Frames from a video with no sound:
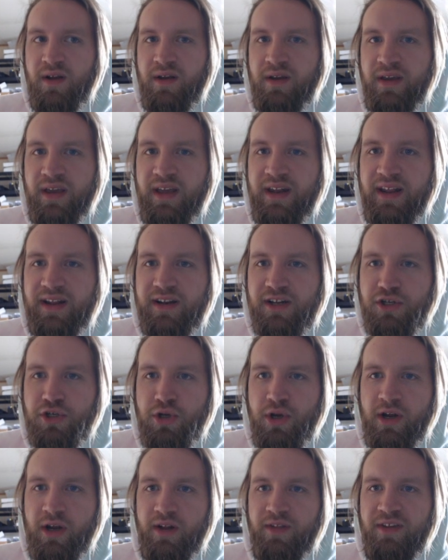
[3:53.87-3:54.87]
Getting to
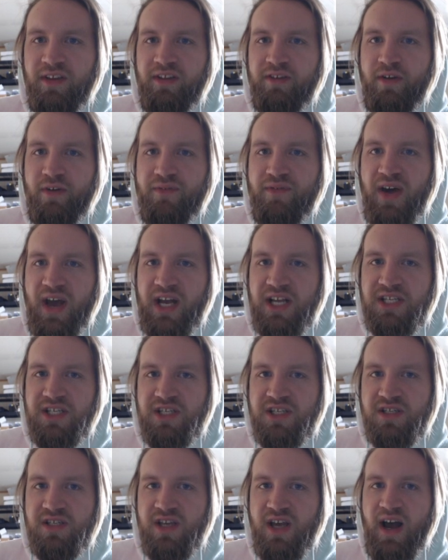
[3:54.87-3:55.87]
trigger these
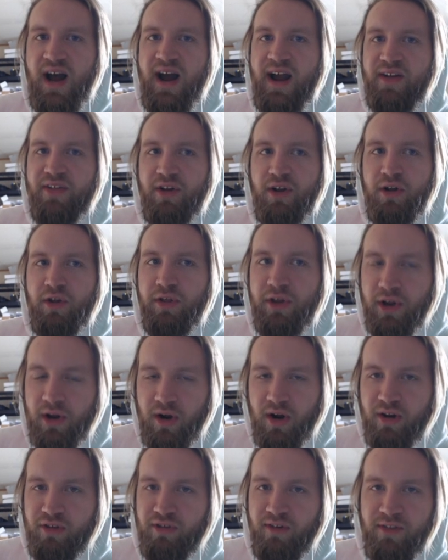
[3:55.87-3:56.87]
effects to either clear
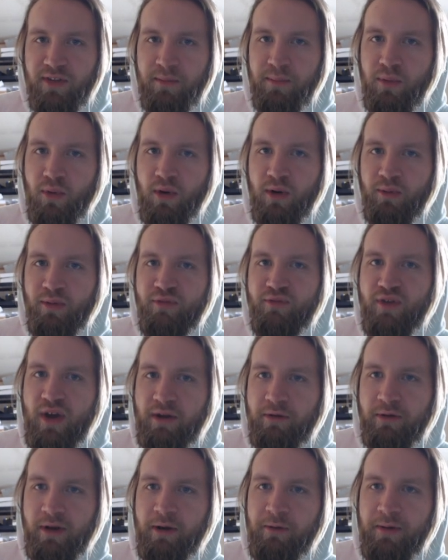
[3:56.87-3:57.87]
cards off the board with
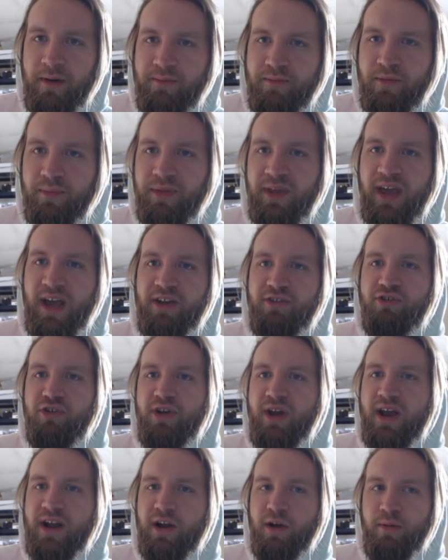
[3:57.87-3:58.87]
Fenrir, rip from the extra
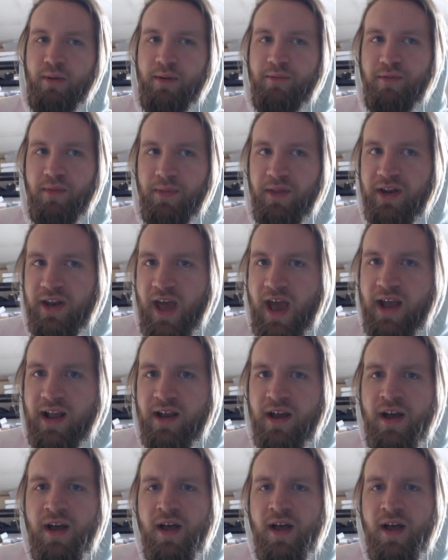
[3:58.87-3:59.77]
deck, or rip from the deck.